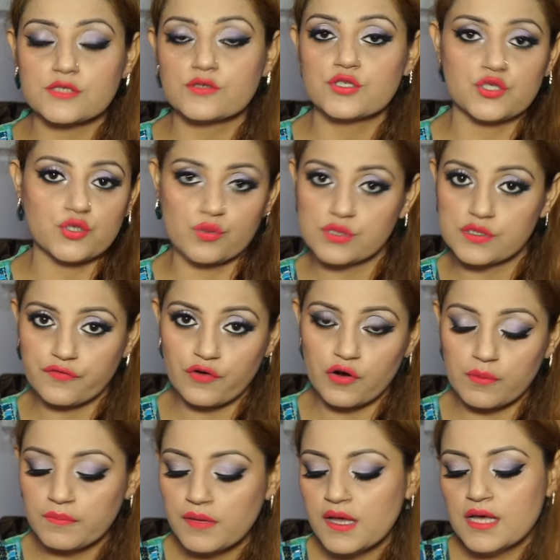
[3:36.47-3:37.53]
to choose
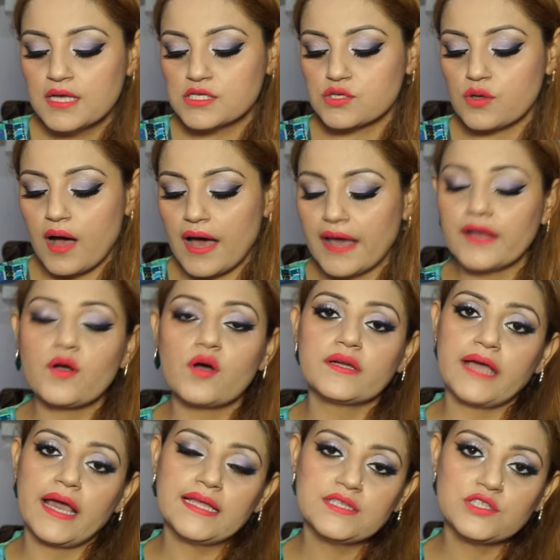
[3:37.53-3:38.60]
from. So I
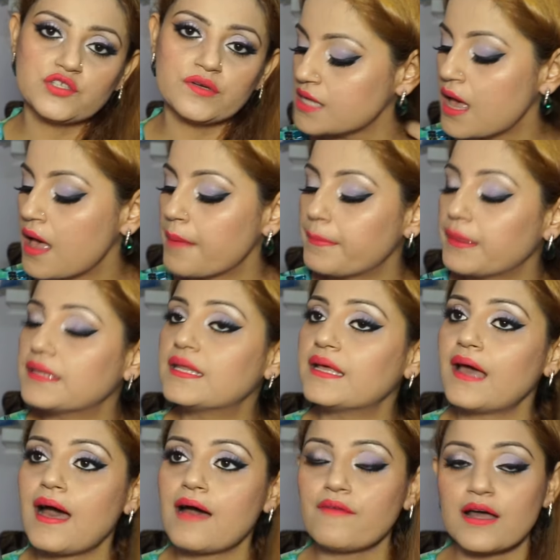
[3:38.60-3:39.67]
got N3, but they
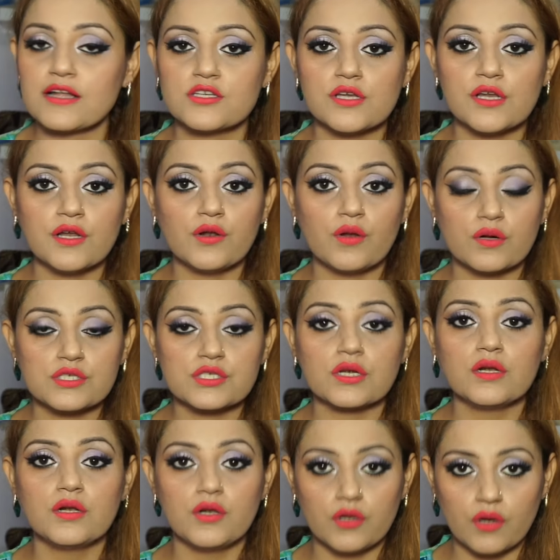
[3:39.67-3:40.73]
have actually launched
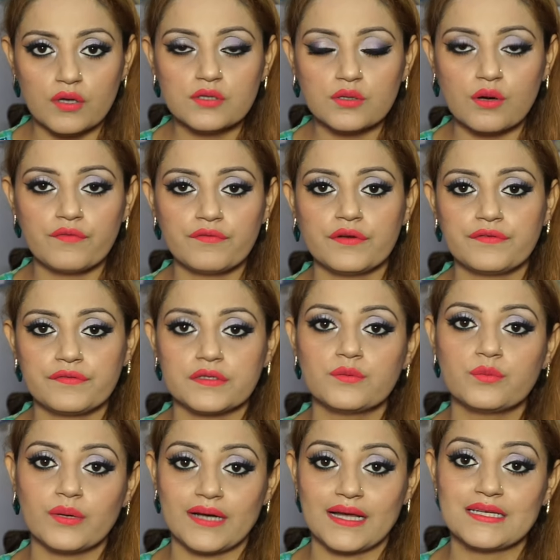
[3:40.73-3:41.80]
a lot of
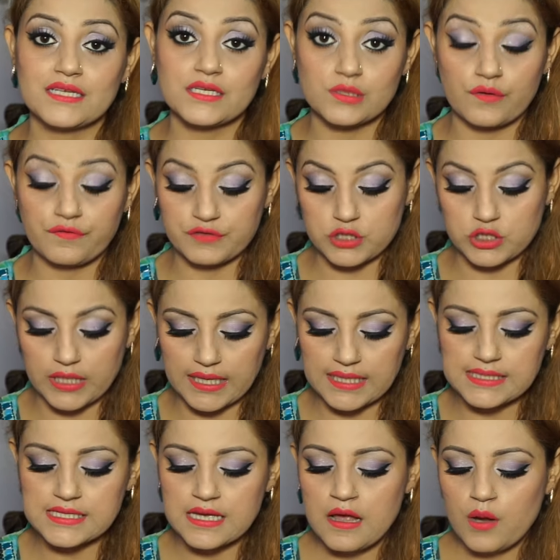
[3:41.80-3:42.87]
different varieties of
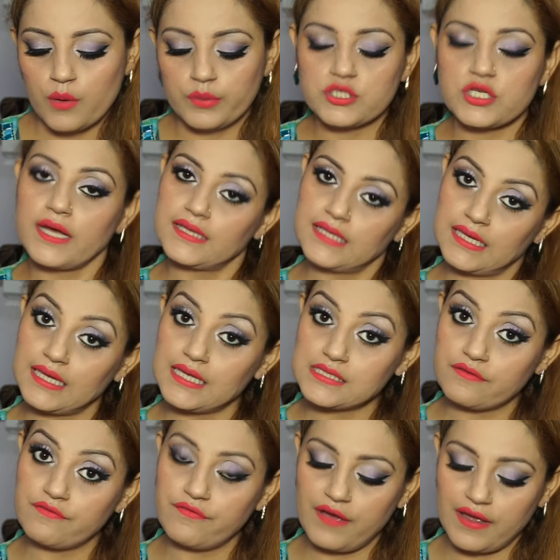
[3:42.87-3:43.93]
shades, which I think is
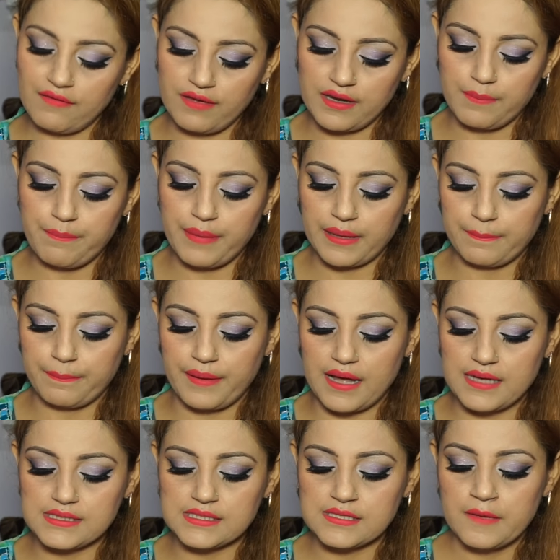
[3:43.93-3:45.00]
a very big
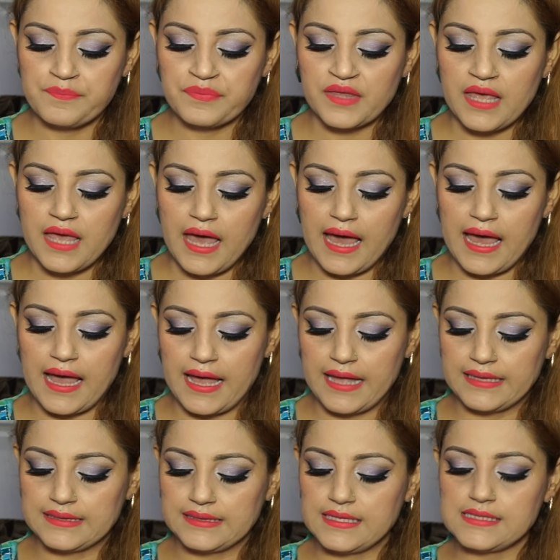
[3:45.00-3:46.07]
plus.
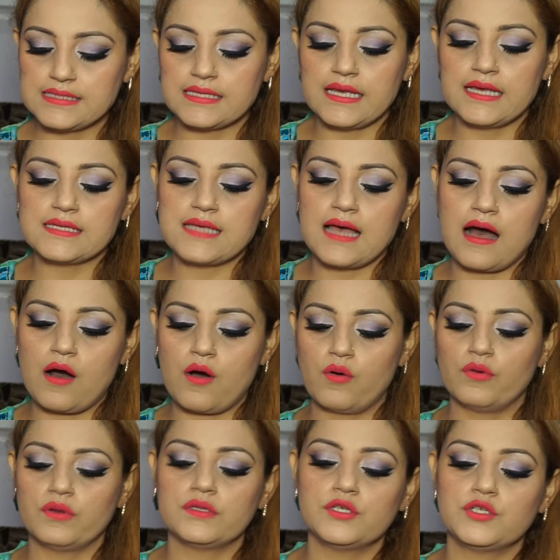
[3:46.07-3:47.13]
And this is
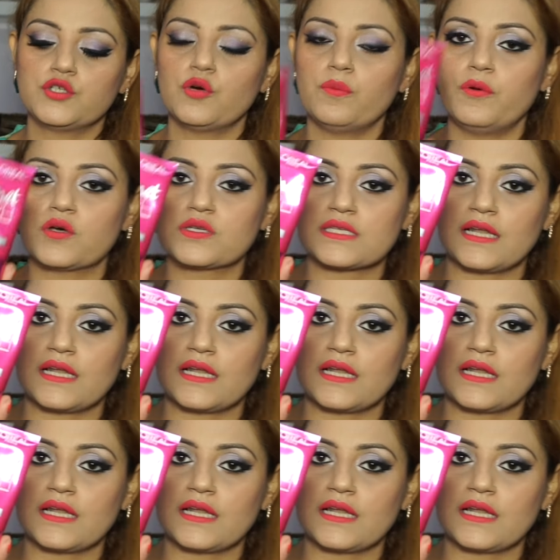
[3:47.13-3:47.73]
how the tube looks